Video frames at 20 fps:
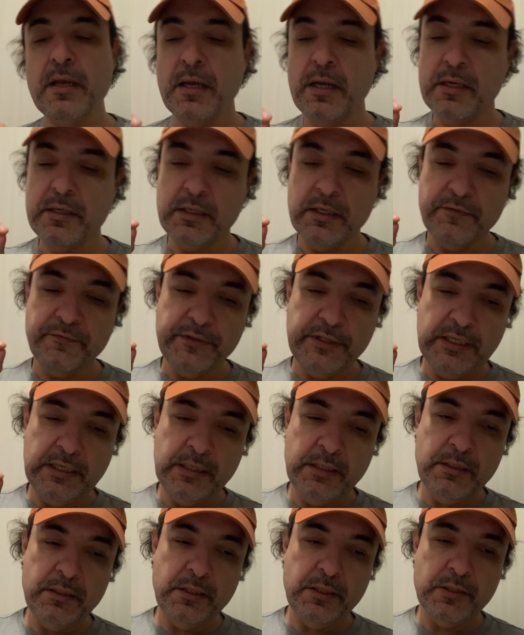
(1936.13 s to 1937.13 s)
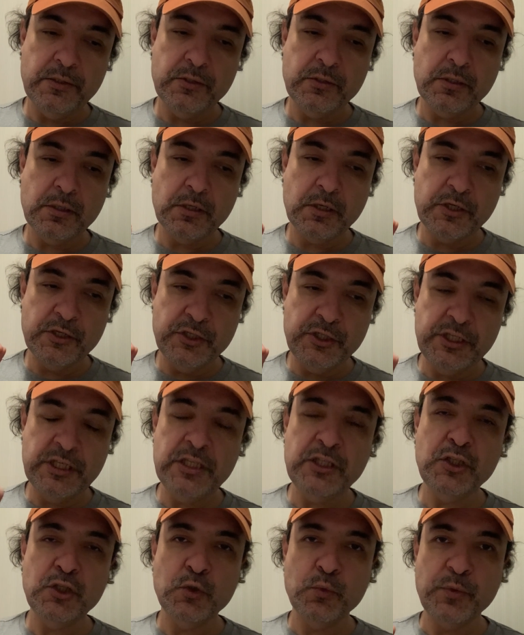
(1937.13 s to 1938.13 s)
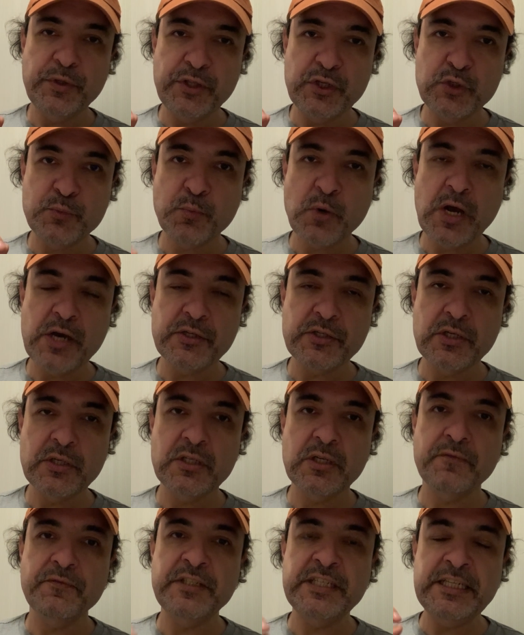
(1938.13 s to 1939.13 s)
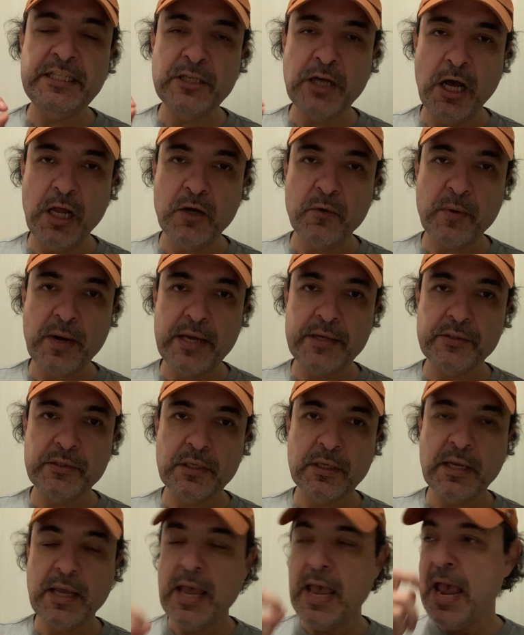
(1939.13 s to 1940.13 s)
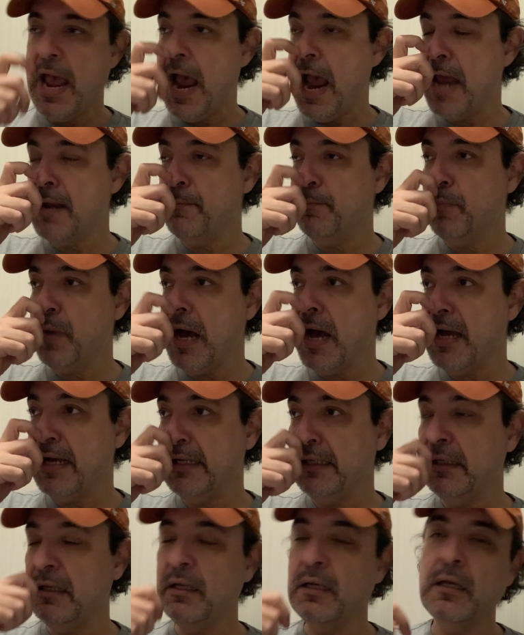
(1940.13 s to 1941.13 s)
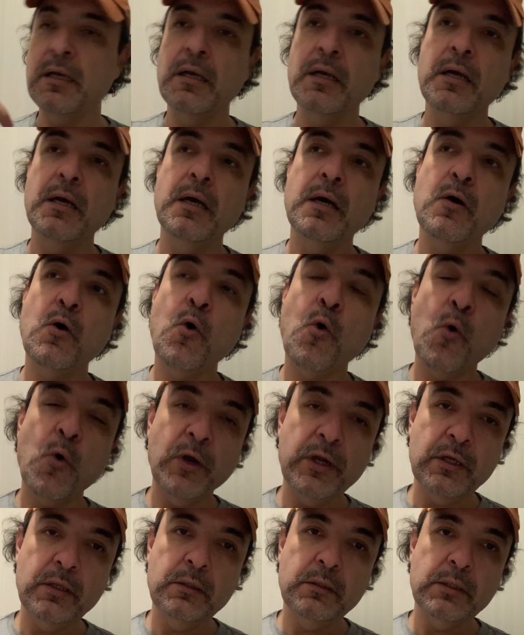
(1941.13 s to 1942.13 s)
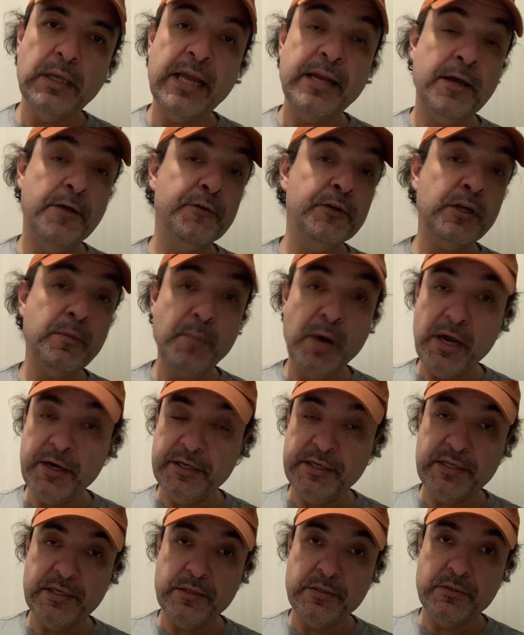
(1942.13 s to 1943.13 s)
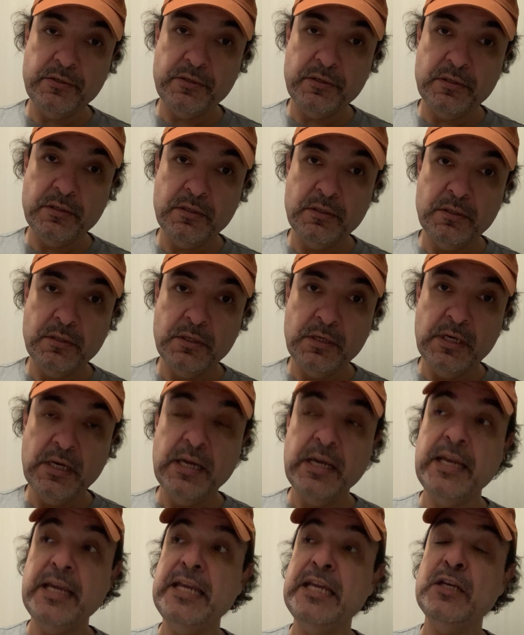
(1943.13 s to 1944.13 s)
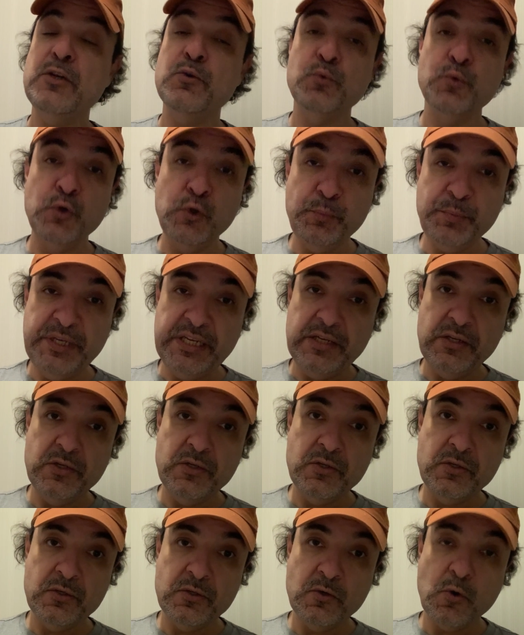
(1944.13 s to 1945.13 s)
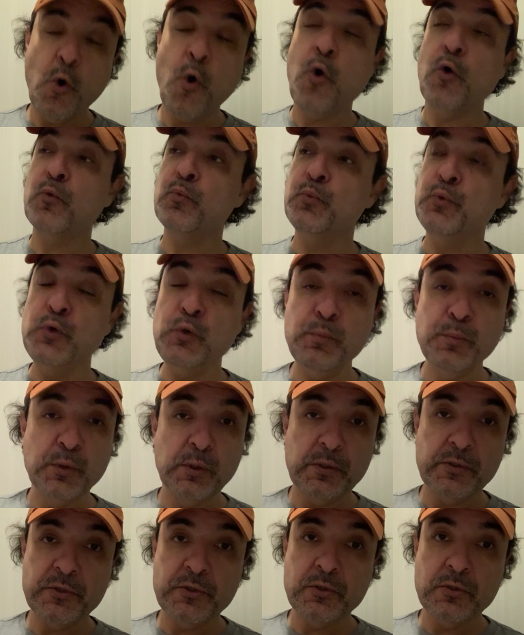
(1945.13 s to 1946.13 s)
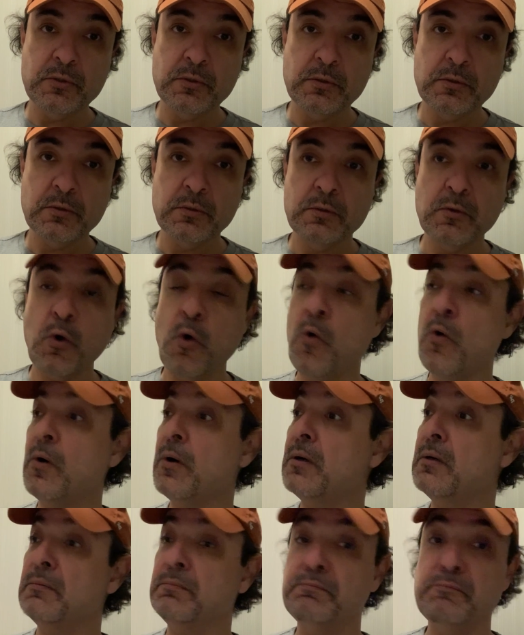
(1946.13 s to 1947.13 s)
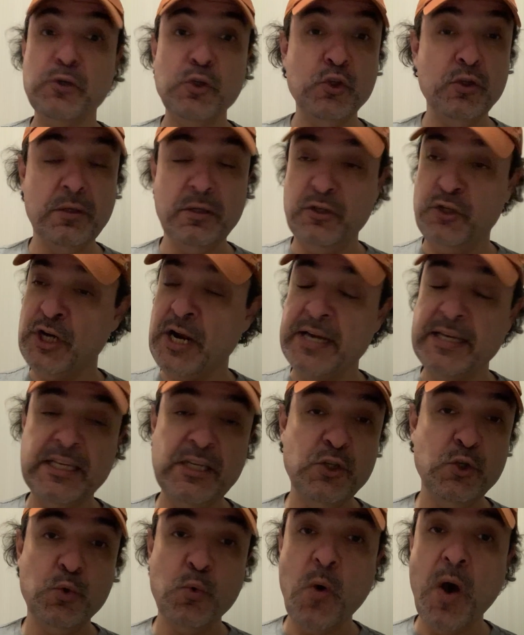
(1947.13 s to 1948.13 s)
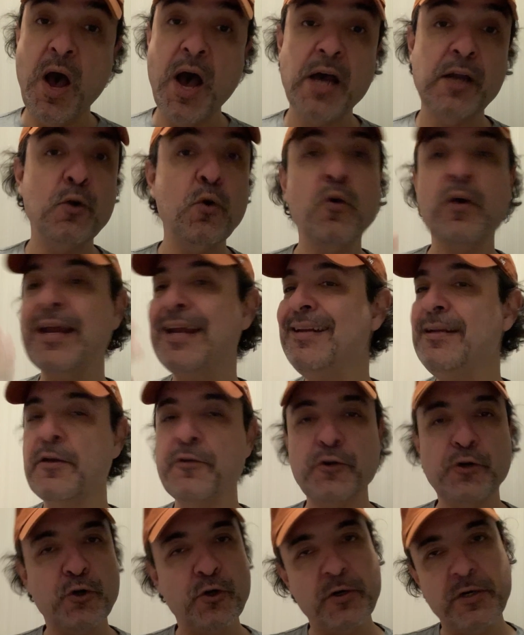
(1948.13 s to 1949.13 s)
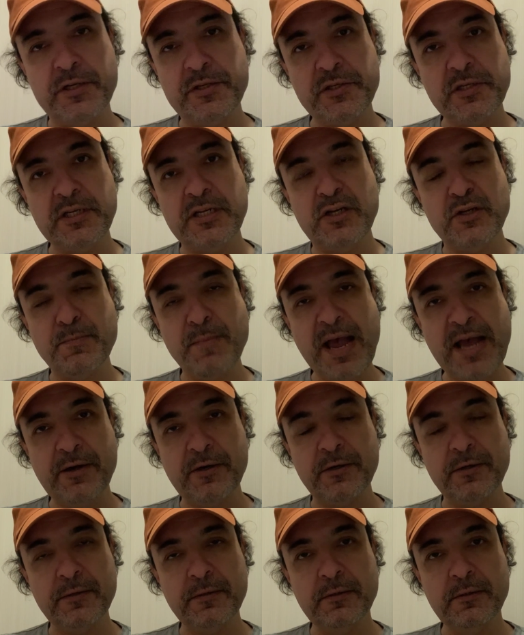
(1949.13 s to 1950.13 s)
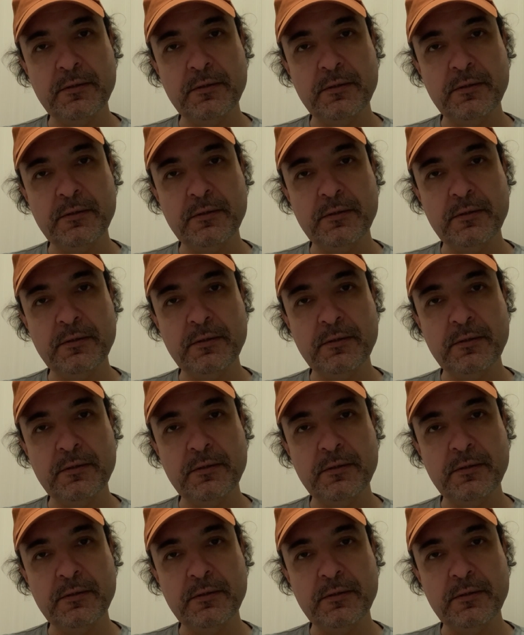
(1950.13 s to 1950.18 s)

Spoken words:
And if the Indians continue with this process of de-dollarizing and buying oil and other commodities in rupees or rubles or Chinese yuan or any other currency, it doesn't matter.